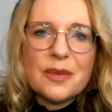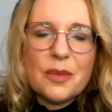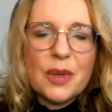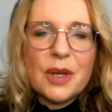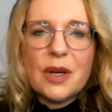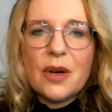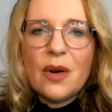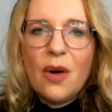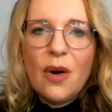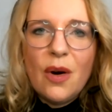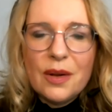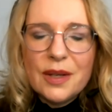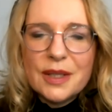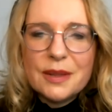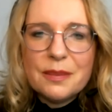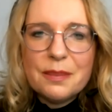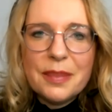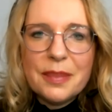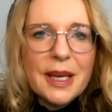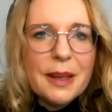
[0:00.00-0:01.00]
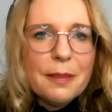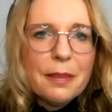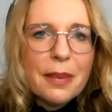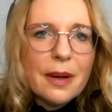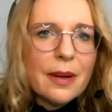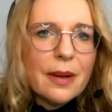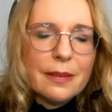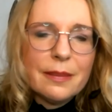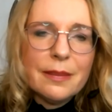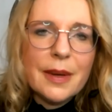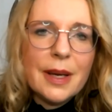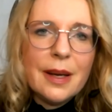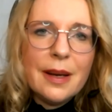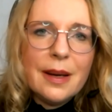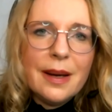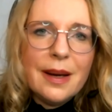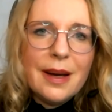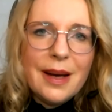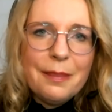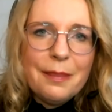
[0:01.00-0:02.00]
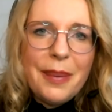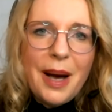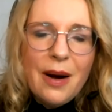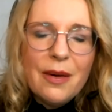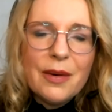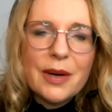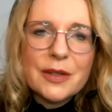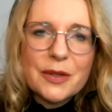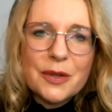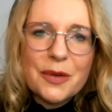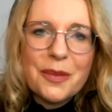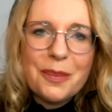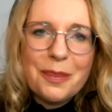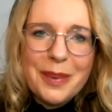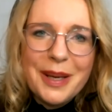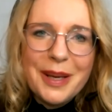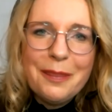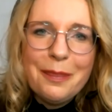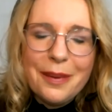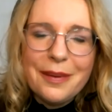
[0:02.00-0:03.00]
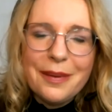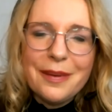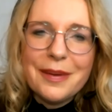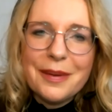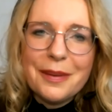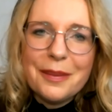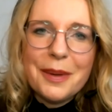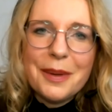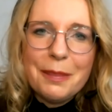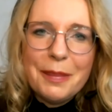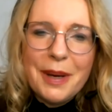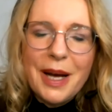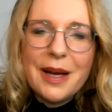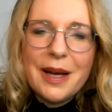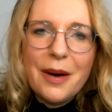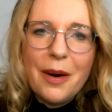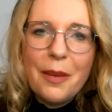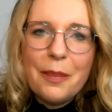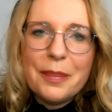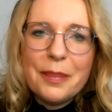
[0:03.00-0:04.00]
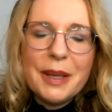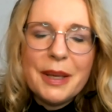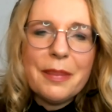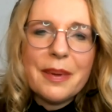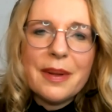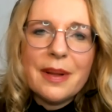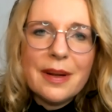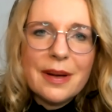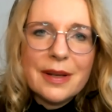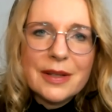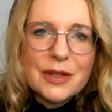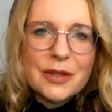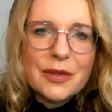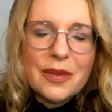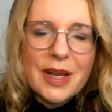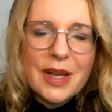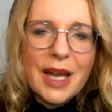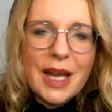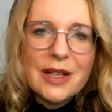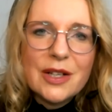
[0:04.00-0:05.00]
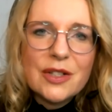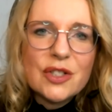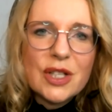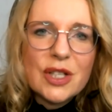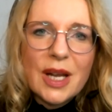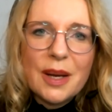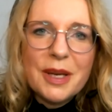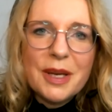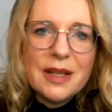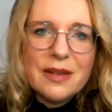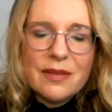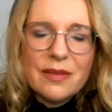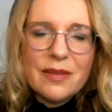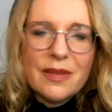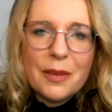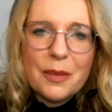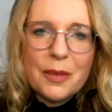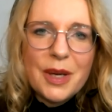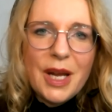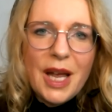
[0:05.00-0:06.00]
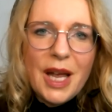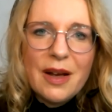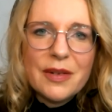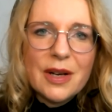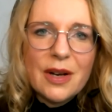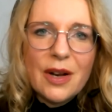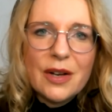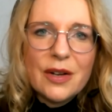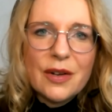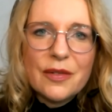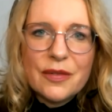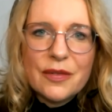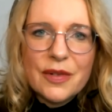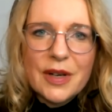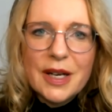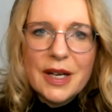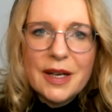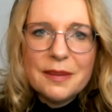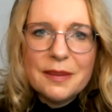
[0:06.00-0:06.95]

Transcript: We call it people power to the people, or people to the energy. I mean, we have a lot of